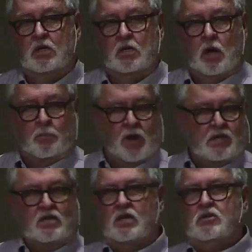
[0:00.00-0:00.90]
A
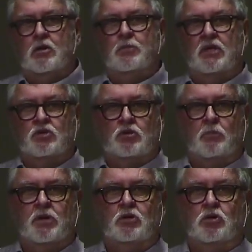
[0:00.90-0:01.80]
breadstick simply is
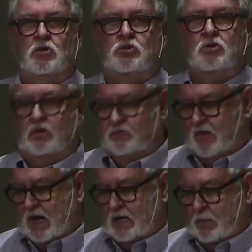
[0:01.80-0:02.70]
something good you can
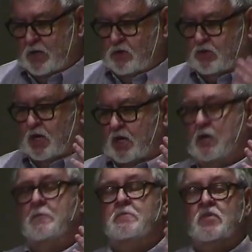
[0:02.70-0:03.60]
find. I mean, you say,
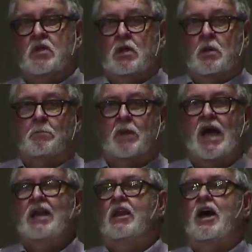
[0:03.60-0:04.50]

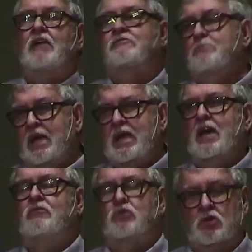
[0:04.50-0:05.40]
My life may
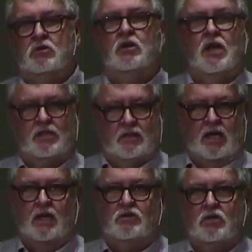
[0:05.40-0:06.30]
have looked like
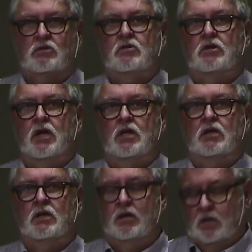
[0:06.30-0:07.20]
that yesterday,
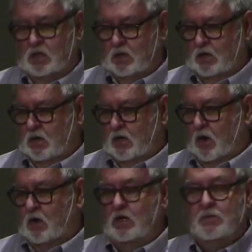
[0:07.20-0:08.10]

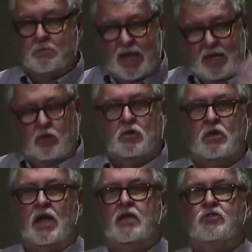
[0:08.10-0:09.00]
or it may look
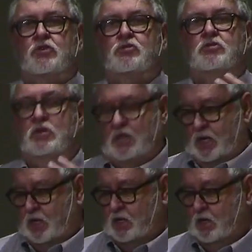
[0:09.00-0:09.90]
like this today,